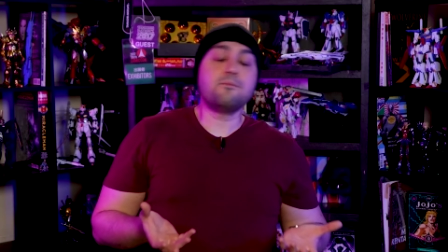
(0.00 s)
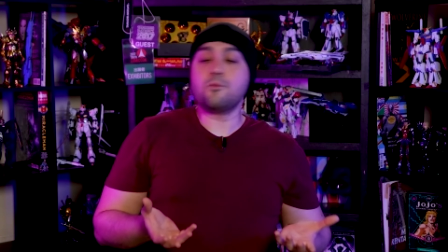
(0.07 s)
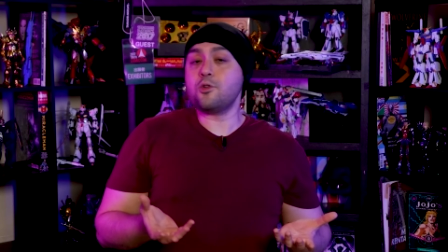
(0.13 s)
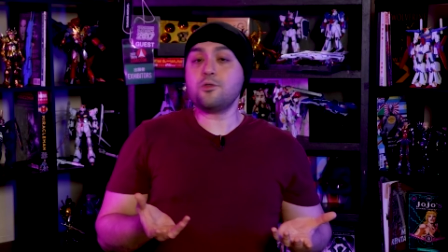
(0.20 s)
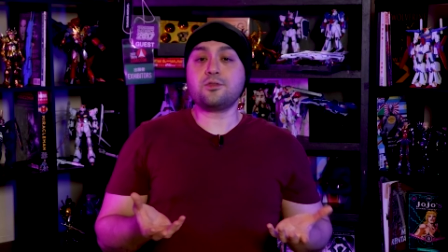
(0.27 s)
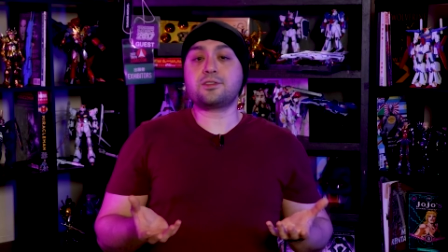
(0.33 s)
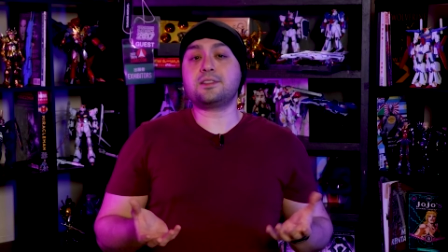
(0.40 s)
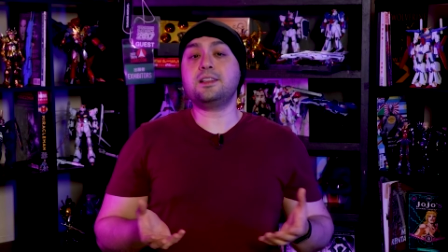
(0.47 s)

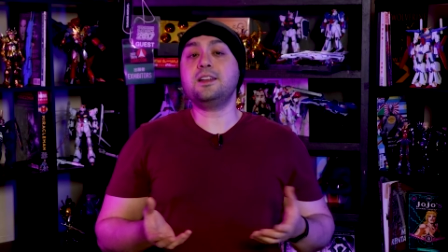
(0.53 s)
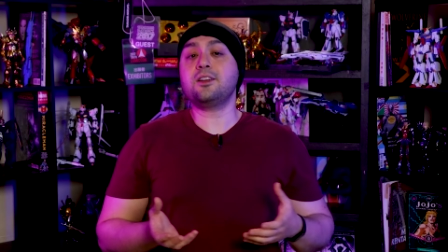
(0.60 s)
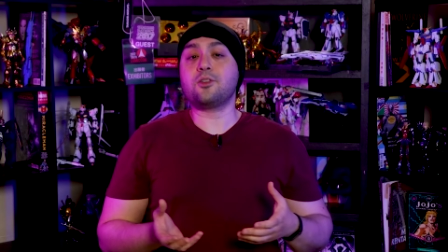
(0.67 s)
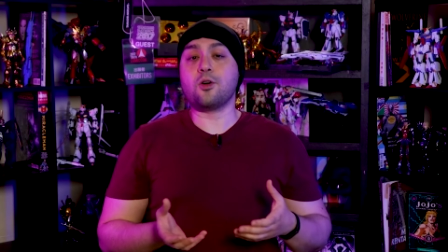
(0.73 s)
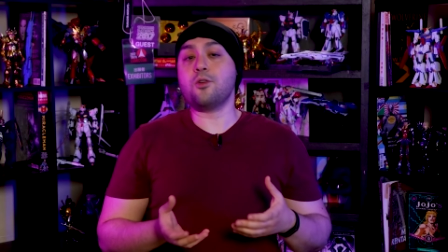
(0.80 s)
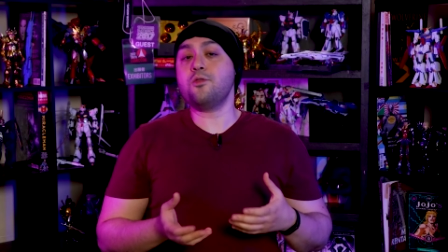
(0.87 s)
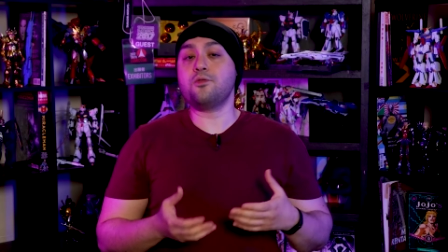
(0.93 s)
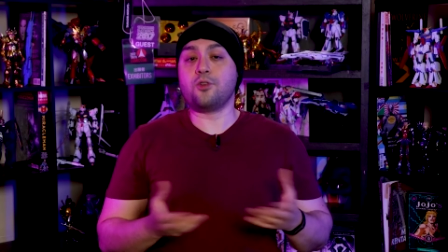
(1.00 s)
mostly
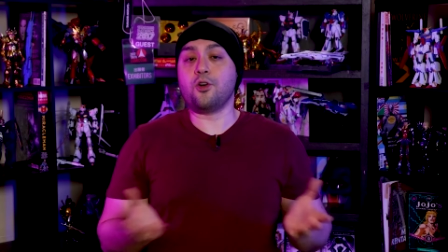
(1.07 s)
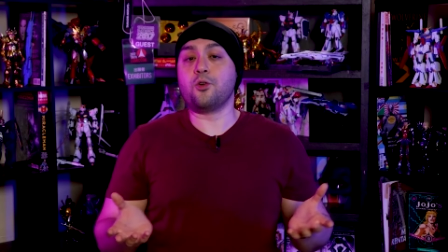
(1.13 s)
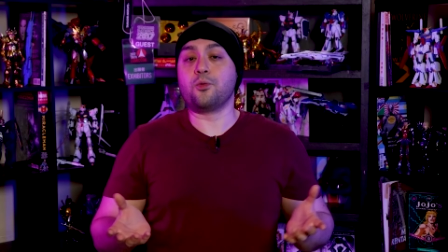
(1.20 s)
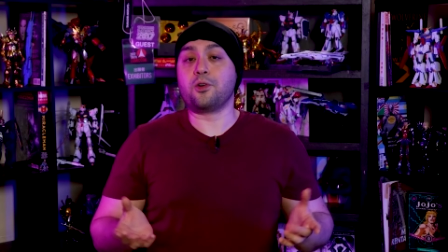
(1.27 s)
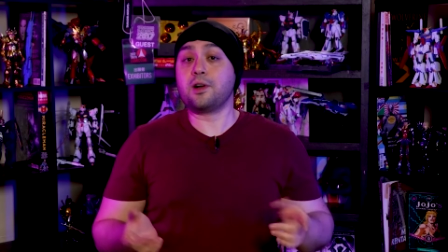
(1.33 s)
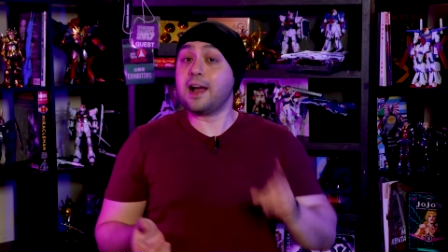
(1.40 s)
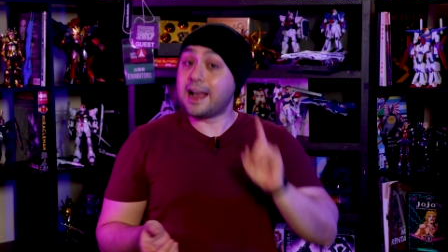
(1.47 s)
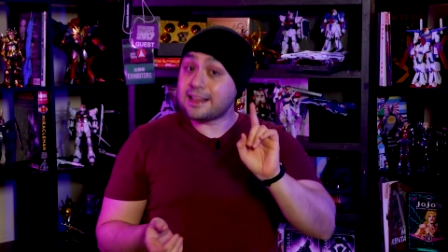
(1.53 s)
go
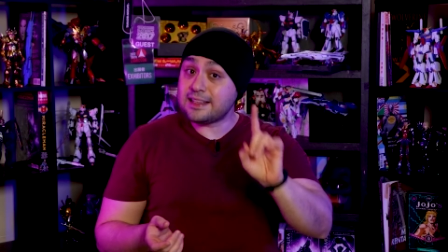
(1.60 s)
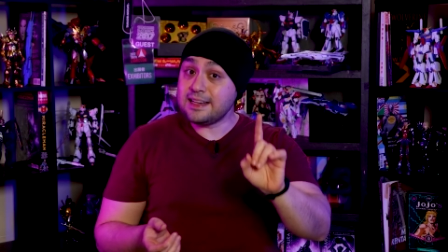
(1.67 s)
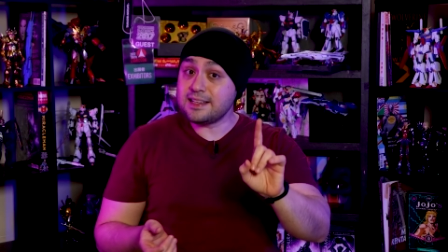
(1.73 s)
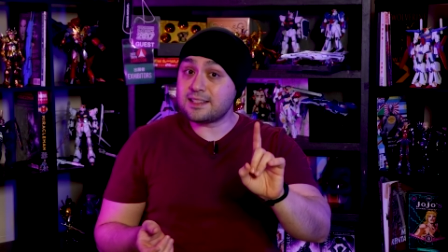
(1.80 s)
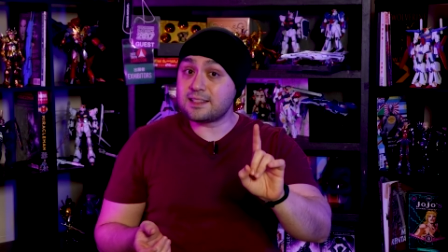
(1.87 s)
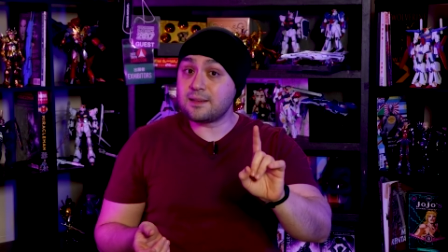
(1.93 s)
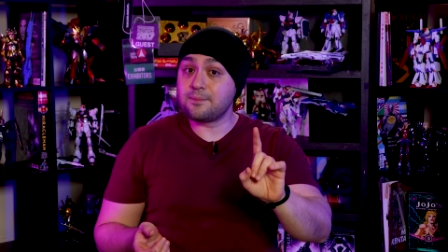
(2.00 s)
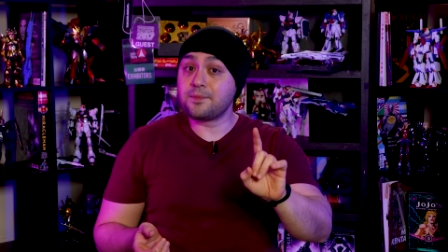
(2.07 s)
nowhere, at
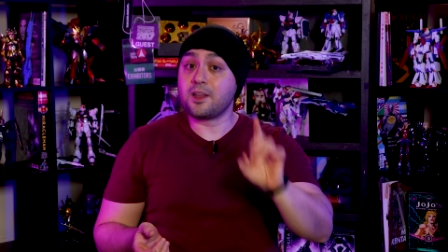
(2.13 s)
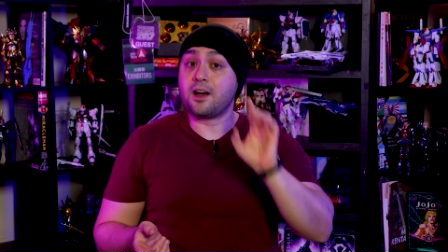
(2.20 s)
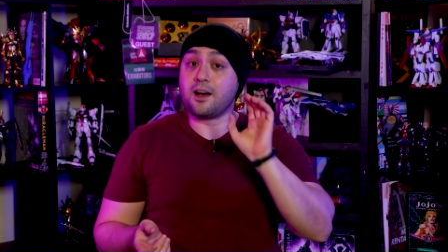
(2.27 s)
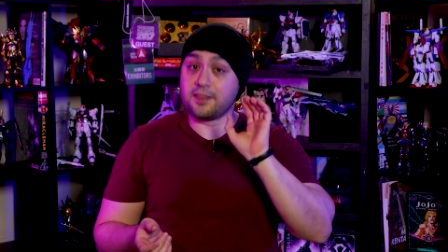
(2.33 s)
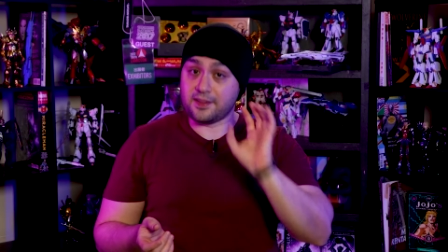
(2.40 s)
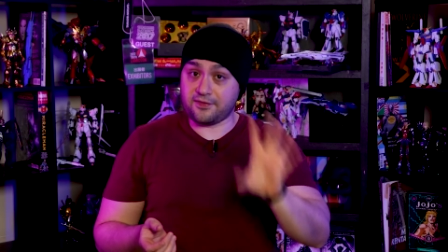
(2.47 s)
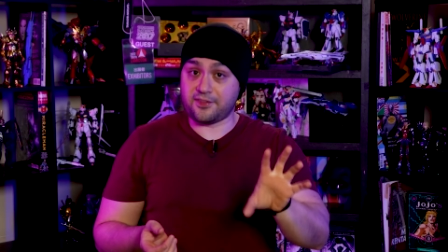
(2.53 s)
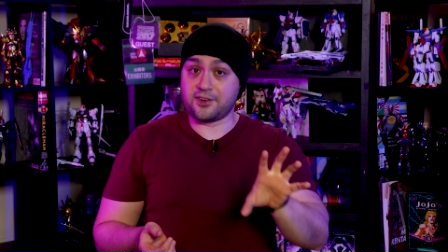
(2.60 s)
least
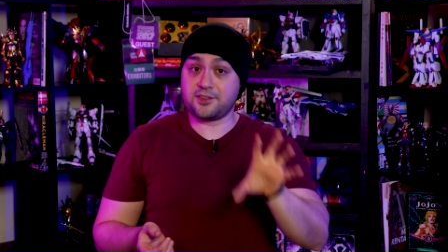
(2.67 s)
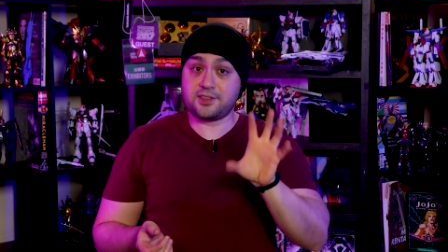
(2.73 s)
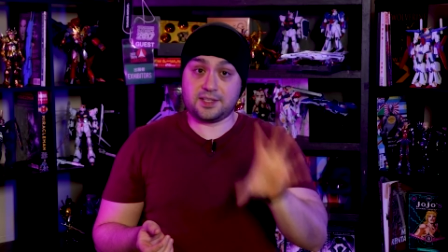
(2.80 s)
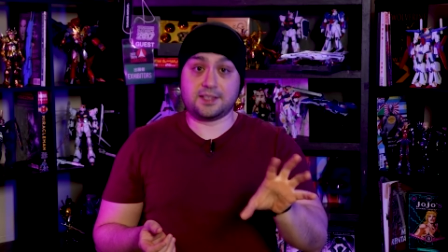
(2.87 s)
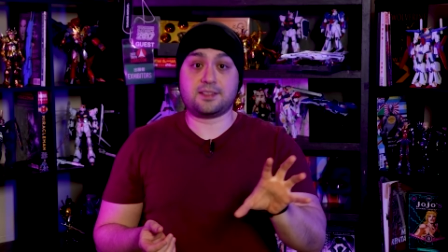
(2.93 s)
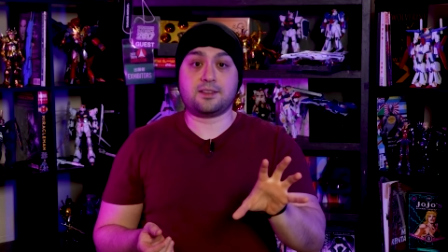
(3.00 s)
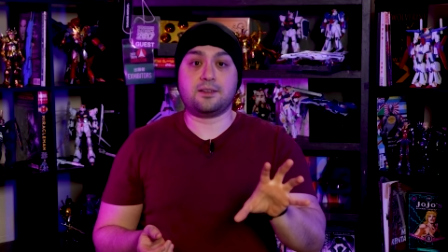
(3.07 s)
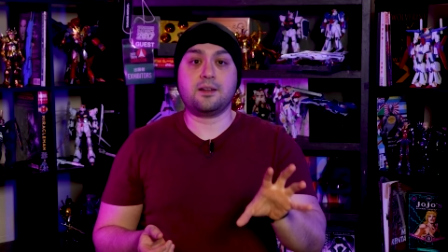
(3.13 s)
on the first
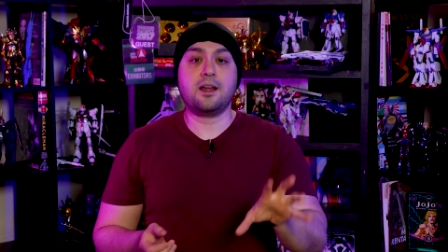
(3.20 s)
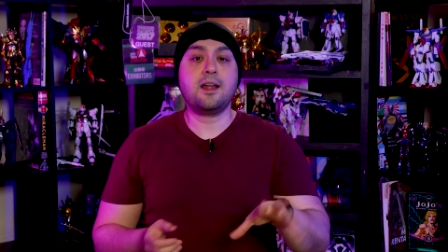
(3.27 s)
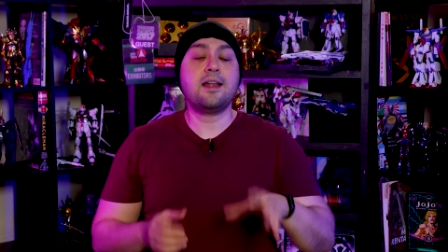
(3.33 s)
season.